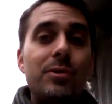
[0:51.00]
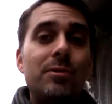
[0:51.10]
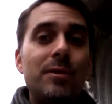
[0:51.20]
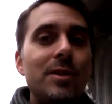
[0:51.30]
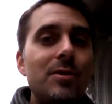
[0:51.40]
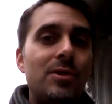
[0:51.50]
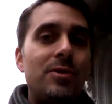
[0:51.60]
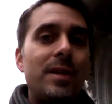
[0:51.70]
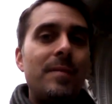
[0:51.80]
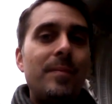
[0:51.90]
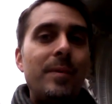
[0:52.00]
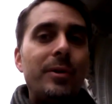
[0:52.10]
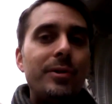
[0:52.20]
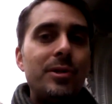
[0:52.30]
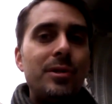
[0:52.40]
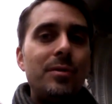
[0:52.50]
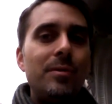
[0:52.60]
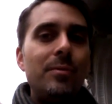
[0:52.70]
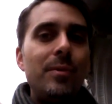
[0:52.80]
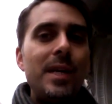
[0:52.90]
to industry, because
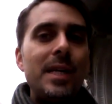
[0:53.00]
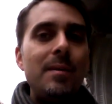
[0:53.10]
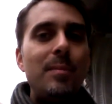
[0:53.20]
we keep